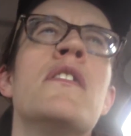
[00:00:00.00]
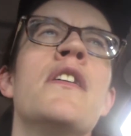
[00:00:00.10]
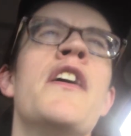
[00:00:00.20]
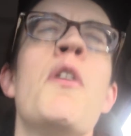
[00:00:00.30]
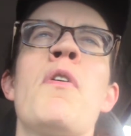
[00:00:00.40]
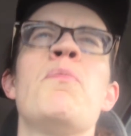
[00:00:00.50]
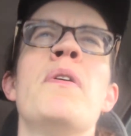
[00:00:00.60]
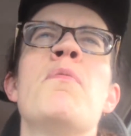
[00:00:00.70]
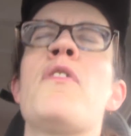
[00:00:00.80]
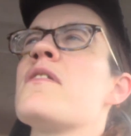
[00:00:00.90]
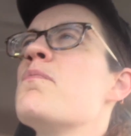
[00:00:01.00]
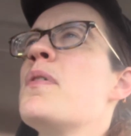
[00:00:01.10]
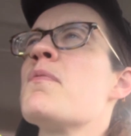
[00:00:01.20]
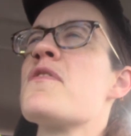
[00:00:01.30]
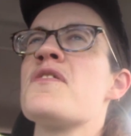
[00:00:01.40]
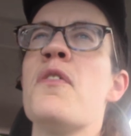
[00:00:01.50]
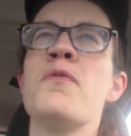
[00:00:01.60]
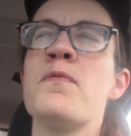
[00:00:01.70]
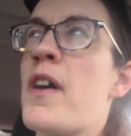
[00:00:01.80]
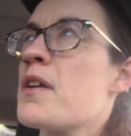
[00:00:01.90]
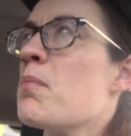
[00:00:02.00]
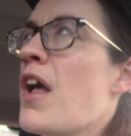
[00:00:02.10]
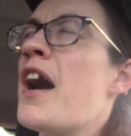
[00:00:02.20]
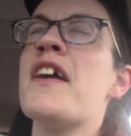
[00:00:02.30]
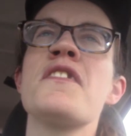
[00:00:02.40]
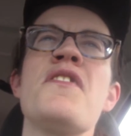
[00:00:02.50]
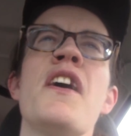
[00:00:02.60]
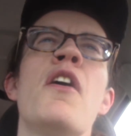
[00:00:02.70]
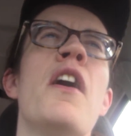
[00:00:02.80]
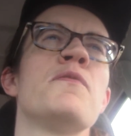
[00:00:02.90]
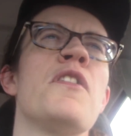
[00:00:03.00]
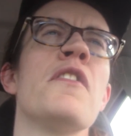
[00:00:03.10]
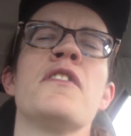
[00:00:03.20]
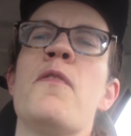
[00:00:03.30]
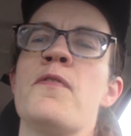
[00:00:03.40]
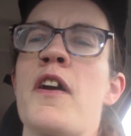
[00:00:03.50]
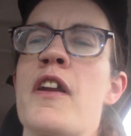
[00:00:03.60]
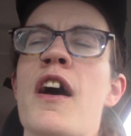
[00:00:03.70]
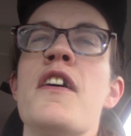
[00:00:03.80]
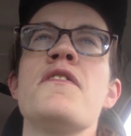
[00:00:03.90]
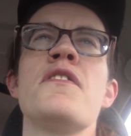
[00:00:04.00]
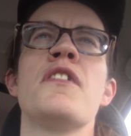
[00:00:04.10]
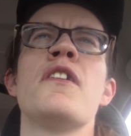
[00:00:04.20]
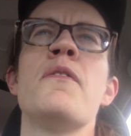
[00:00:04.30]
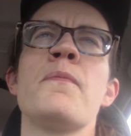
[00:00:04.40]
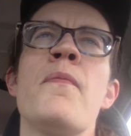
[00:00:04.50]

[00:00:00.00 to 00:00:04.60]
And no wonder people people are so fucking blind because they all have dirt in their fucking eyes, you know?